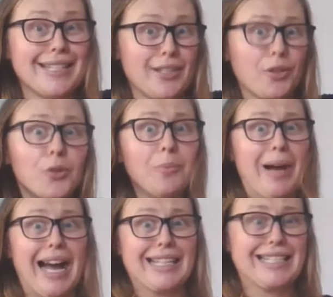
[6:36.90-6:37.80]
is too
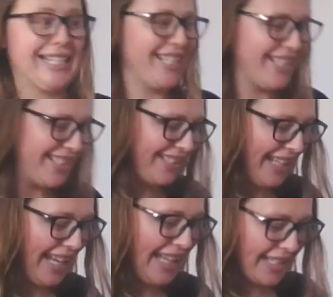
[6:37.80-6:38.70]
much.
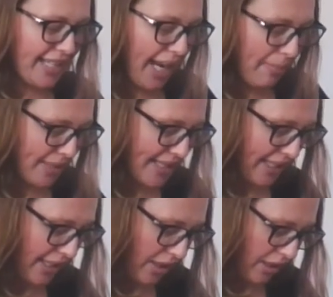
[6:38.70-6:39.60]
It's
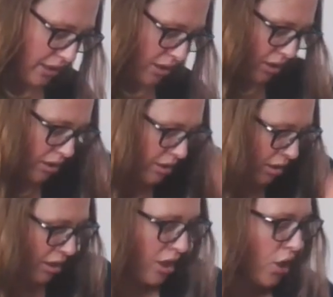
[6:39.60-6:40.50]
empty.
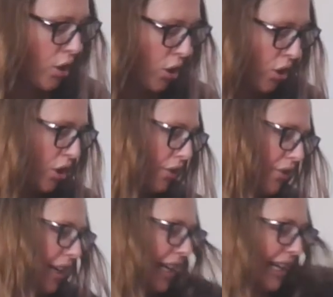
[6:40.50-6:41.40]
Oh,
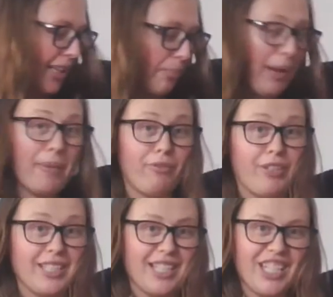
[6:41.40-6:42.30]
I get a
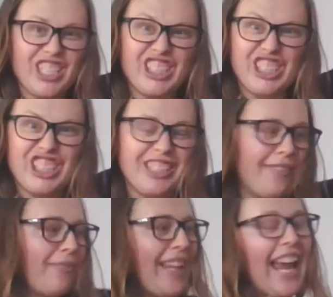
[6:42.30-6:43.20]
pamphlet
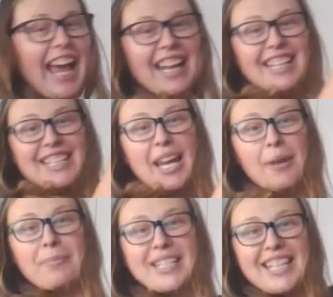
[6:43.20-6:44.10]
and it's
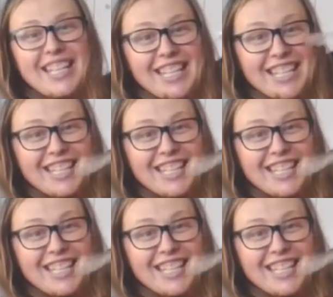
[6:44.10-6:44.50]
empty.